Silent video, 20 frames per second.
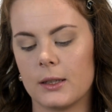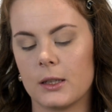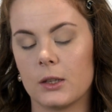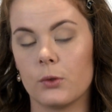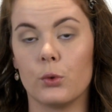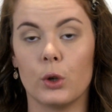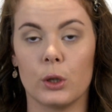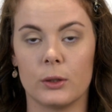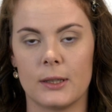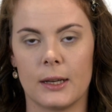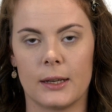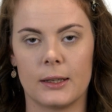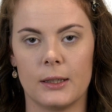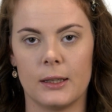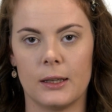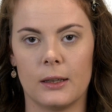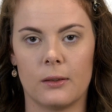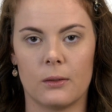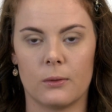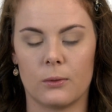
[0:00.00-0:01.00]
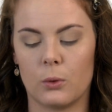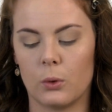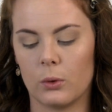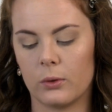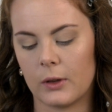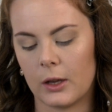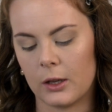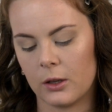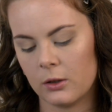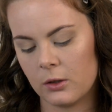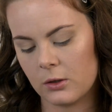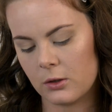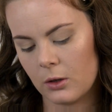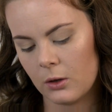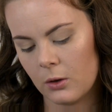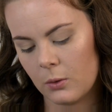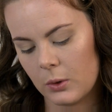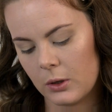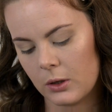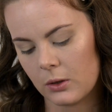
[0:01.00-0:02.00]
Real Techniques, of course. I just don't
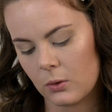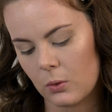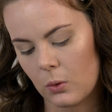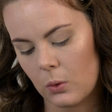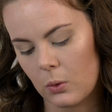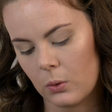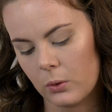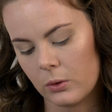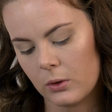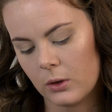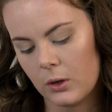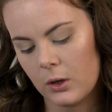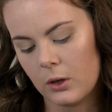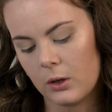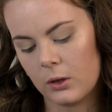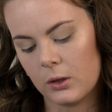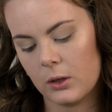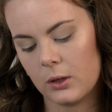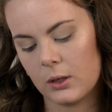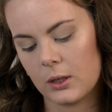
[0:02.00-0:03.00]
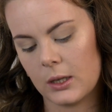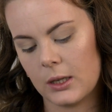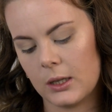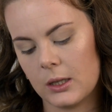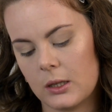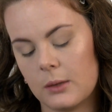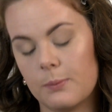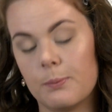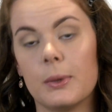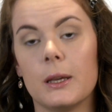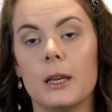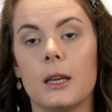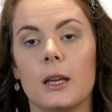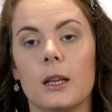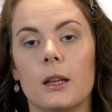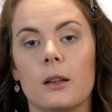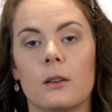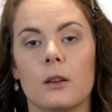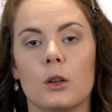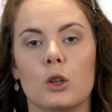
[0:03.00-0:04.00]
know what it's called because it's
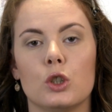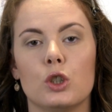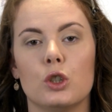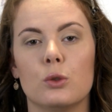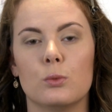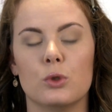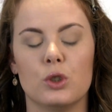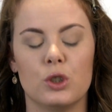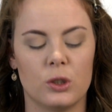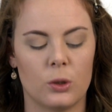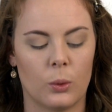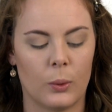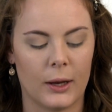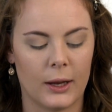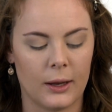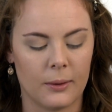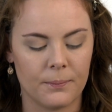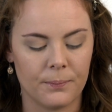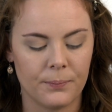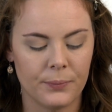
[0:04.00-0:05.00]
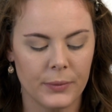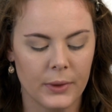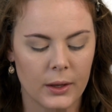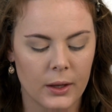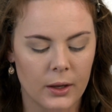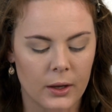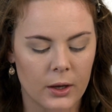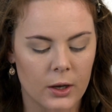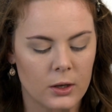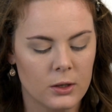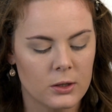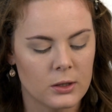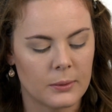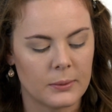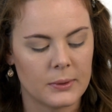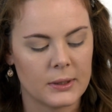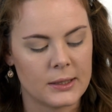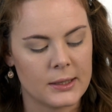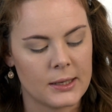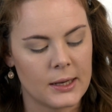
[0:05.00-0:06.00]
been smooshed away. So I'm
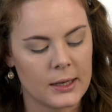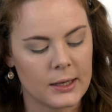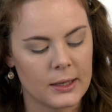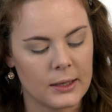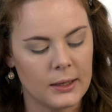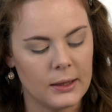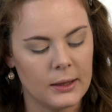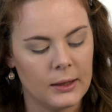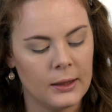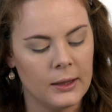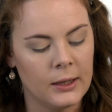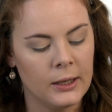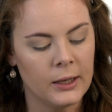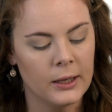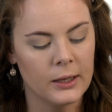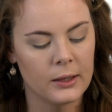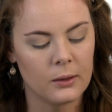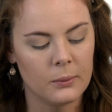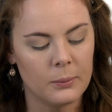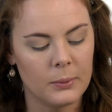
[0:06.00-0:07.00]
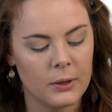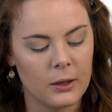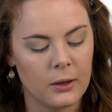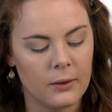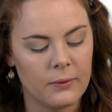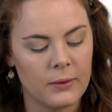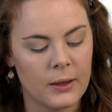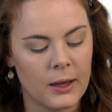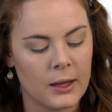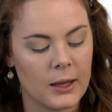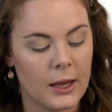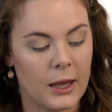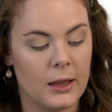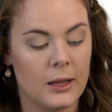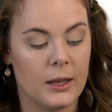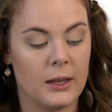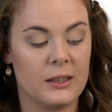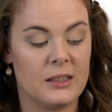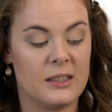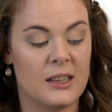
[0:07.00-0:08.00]
going to take a little bit of that and
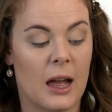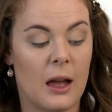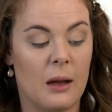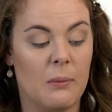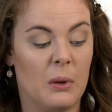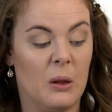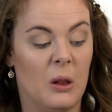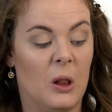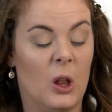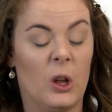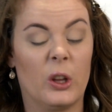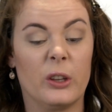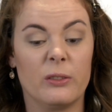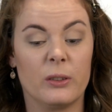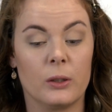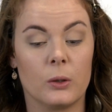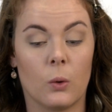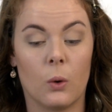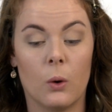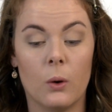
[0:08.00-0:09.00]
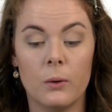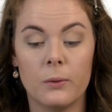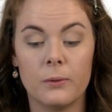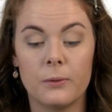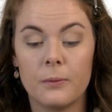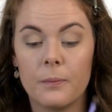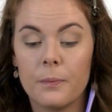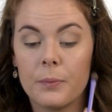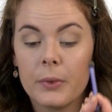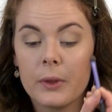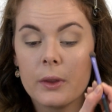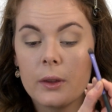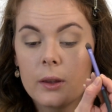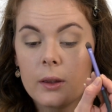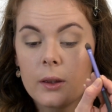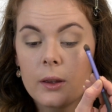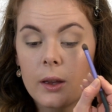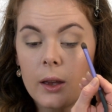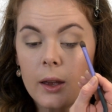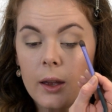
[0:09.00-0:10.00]
then dab a lot of it off,
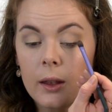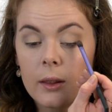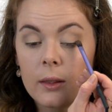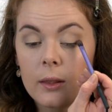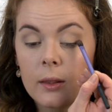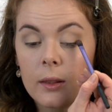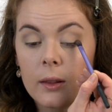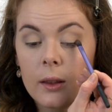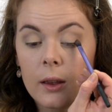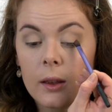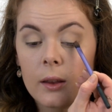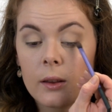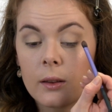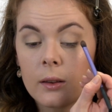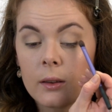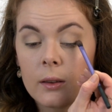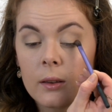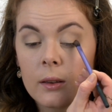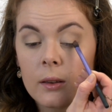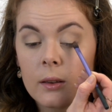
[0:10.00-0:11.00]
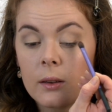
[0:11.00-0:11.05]
and then